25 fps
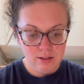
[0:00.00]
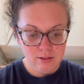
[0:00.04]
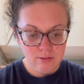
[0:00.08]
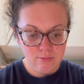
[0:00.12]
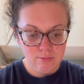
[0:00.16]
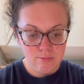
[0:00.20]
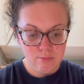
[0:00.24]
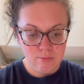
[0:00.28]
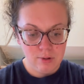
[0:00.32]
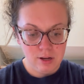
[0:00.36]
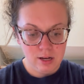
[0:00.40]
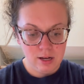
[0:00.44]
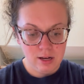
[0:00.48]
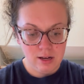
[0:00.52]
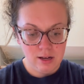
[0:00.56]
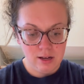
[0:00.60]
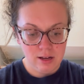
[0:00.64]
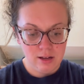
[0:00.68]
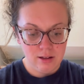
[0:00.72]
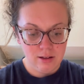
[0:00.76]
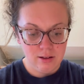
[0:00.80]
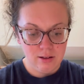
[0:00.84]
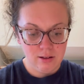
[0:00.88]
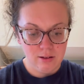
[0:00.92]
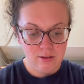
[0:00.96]

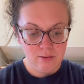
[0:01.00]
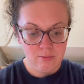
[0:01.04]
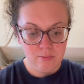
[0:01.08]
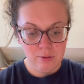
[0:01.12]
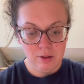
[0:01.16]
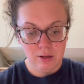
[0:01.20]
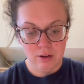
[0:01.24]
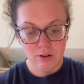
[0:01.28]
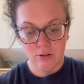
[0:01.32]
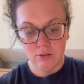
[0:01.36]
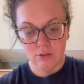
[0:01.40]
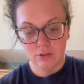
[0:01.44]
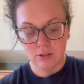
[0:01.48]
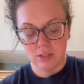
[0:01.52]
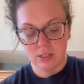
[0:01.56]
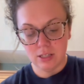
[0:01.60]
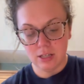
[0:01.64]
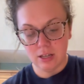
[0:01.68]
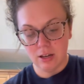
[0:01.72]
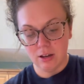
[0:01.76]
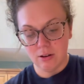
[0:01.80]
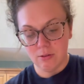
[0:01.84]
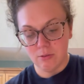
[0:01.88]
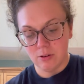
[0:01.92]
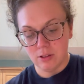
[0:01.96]
my bagels.
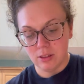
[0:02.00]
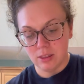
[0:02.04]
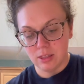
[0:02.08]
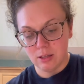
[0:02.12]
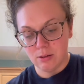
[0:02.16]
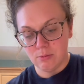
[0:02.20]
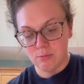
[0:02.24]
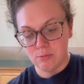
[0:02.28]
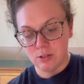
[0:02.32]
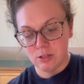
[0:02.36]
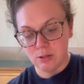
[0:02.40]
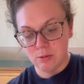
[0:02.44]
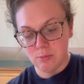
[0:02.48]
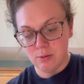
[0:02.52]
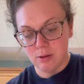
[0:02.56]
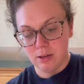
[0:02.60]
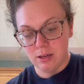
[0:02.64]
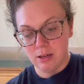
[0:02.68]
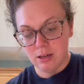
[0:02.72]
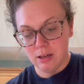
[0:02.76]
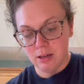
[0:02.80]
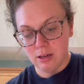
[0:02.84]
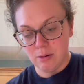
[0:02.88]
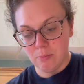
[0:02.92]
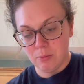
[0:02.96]
Like, I want them to
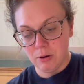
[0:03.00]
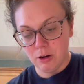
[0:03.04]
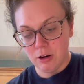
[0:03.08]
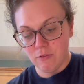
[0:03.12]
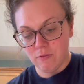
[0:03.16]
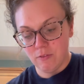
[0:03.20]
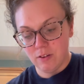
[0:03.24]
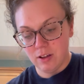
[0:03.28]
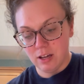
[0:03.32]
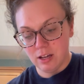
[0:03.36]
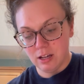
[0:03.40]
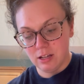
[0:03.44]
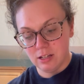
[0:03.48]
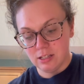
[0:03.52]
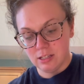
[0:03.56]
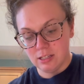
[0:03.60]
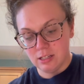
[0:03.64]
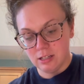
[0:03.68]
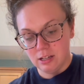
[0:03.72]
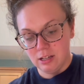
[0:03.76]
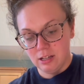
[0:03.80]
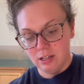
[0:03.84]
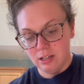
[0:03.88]
be perfect